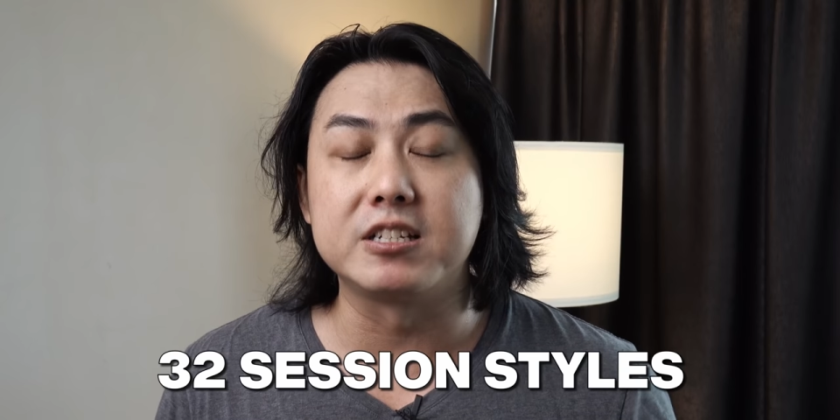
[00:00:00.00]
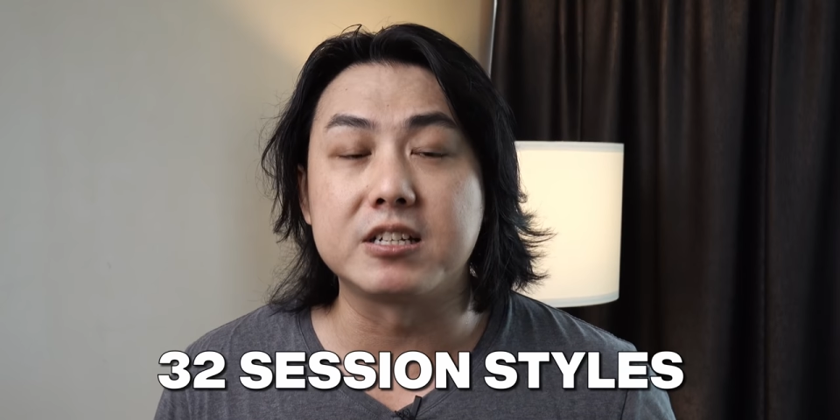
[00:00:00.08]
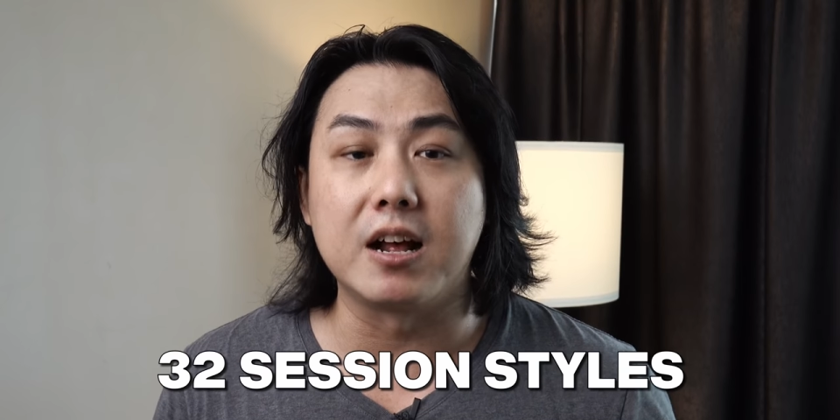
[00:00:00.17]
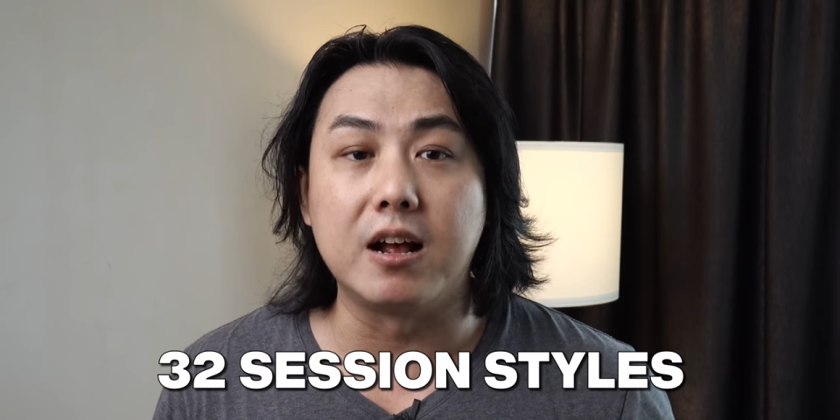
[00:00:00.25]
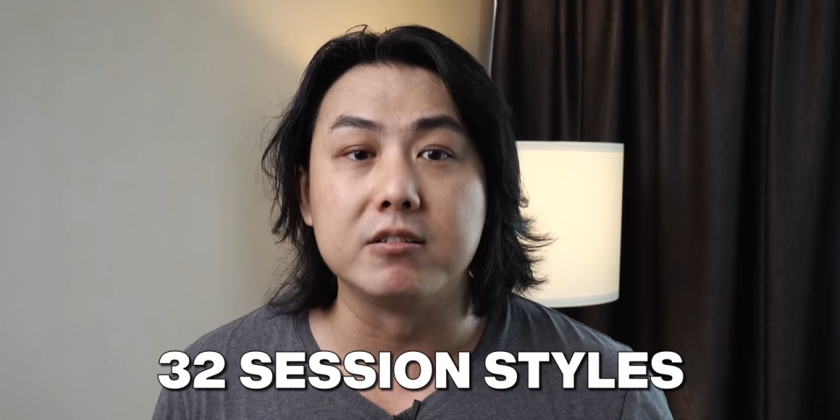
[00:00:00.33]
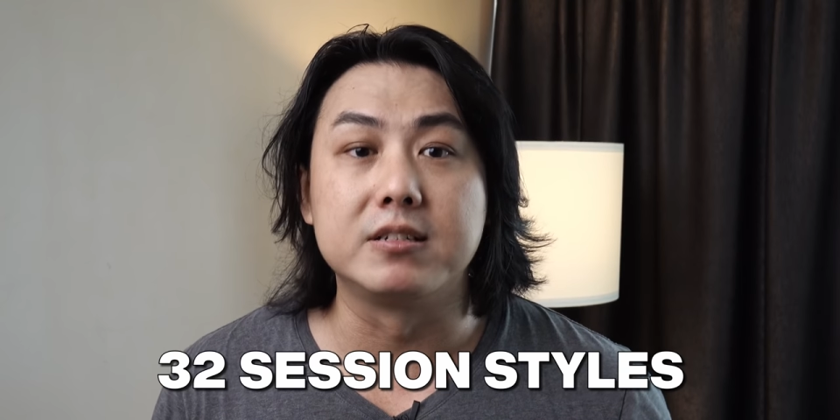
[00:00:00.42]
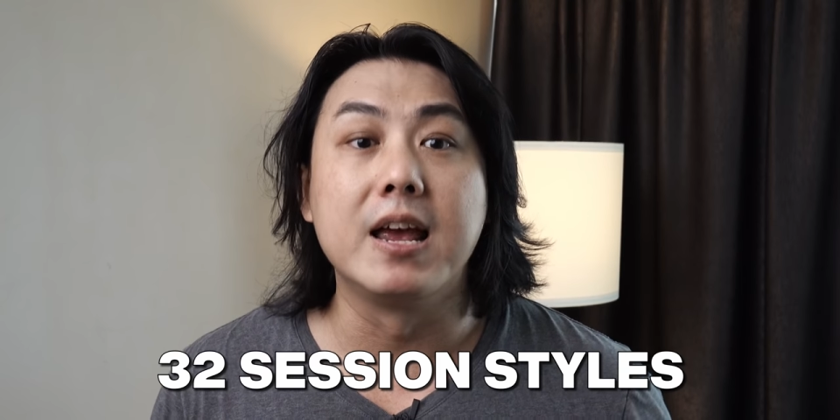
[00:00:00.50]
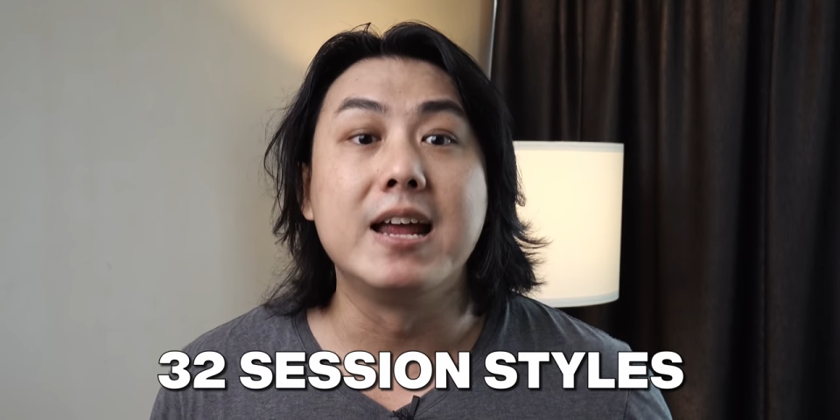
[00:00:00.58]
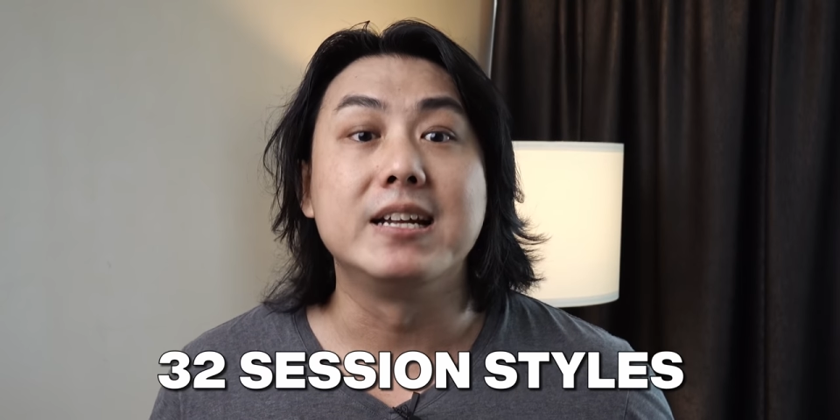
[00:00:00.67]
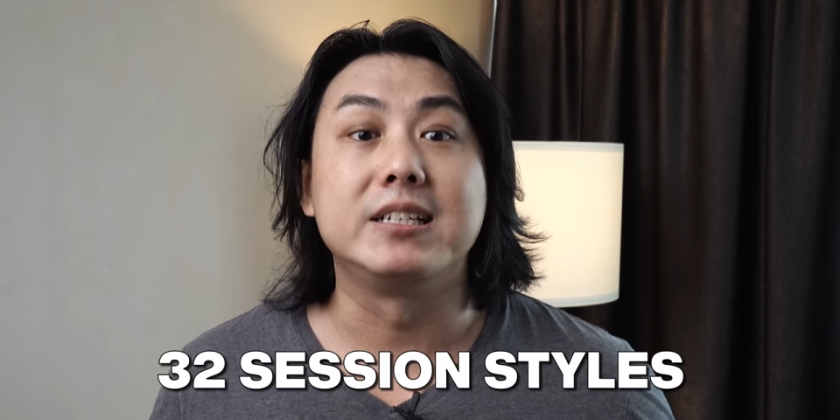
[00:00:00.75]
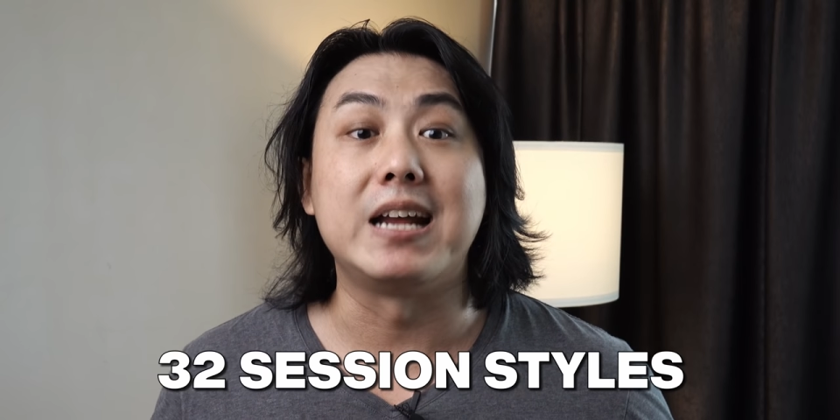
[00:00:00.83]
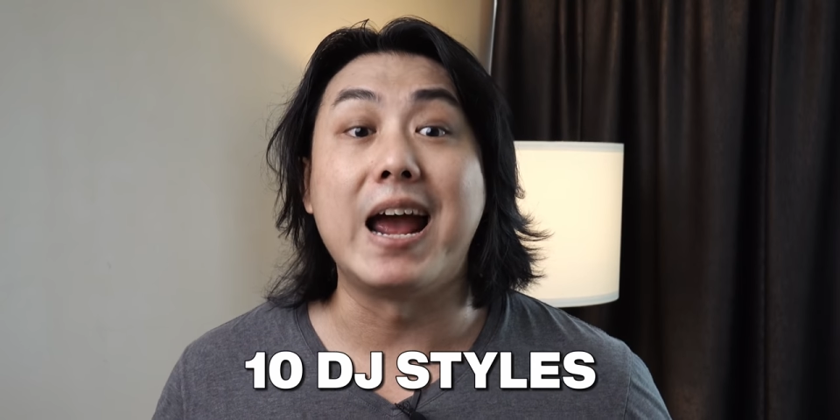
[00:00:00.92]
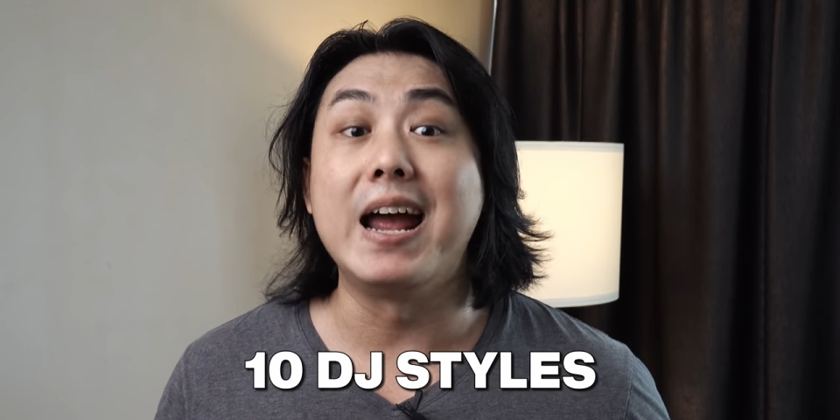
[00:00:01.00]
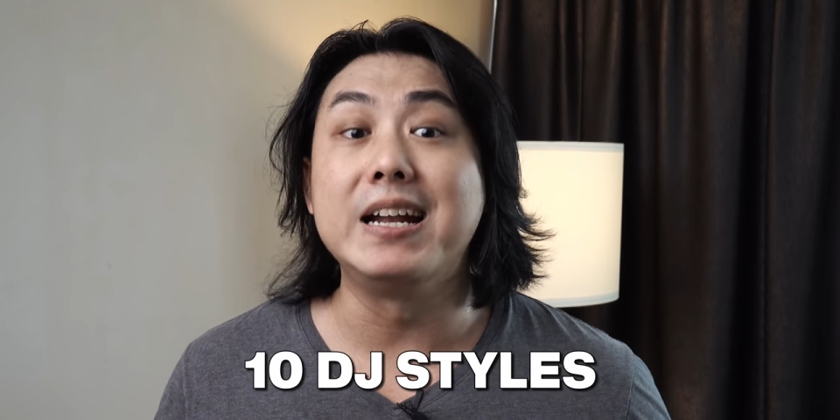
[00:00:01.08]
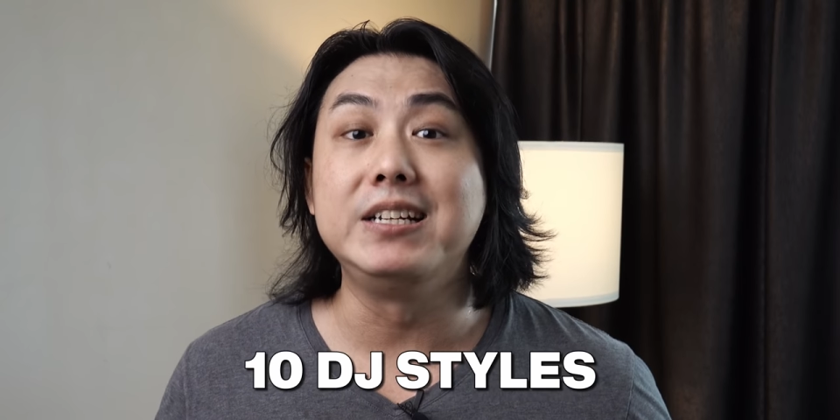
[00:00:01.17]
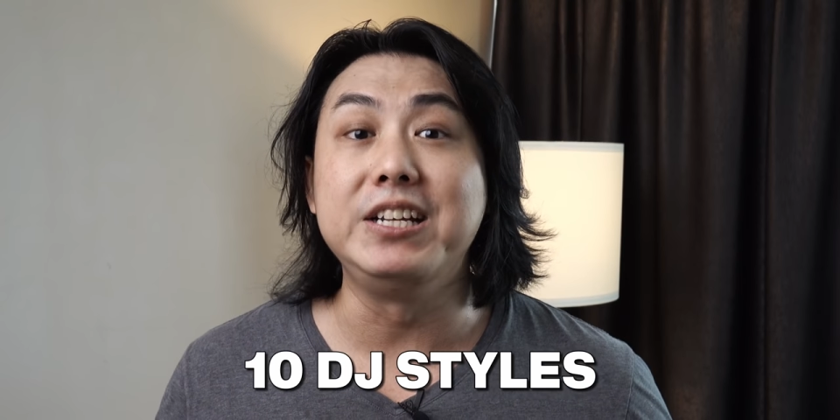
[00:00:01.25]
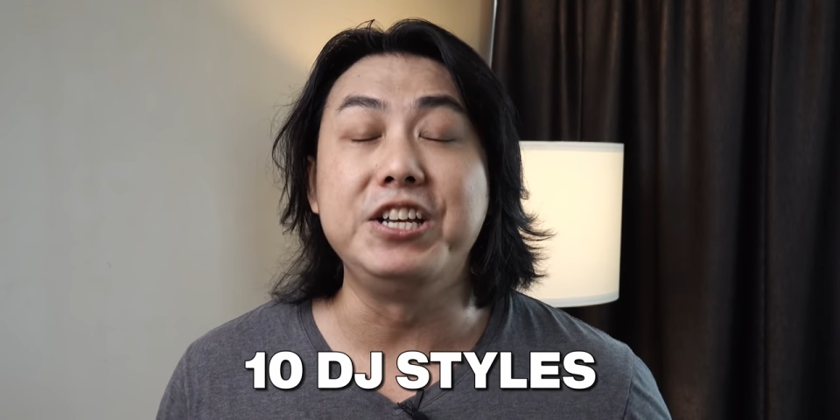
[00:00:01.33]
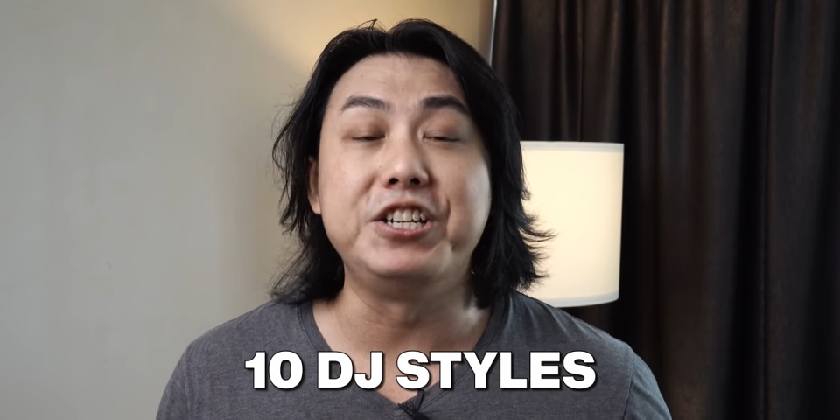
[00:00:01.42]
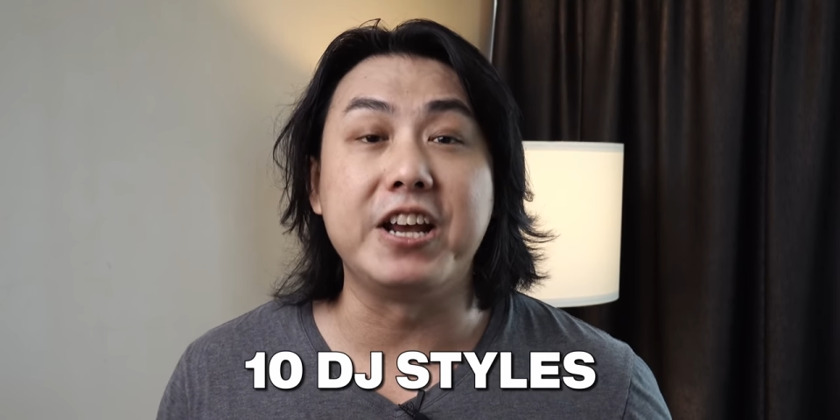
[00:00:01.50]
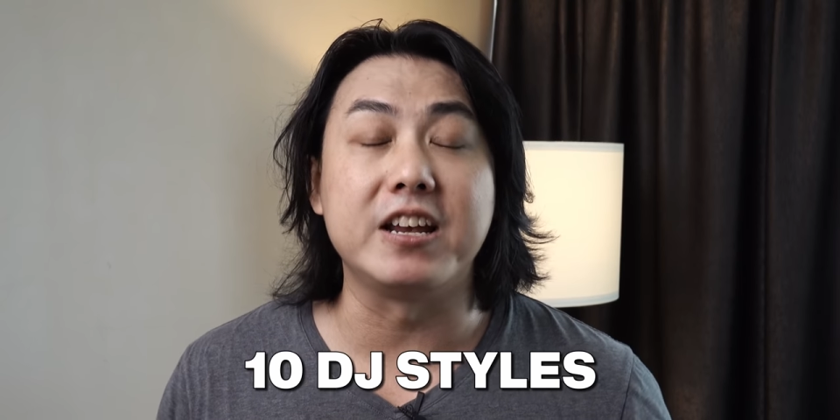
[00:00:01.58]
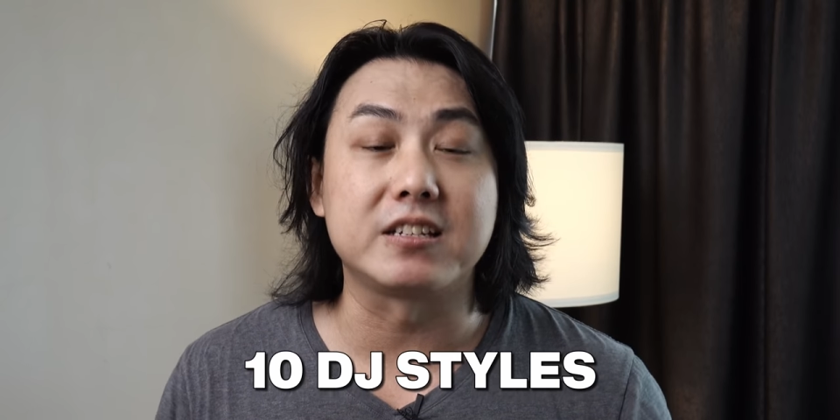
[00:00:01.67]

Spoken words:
styles, 10 DJ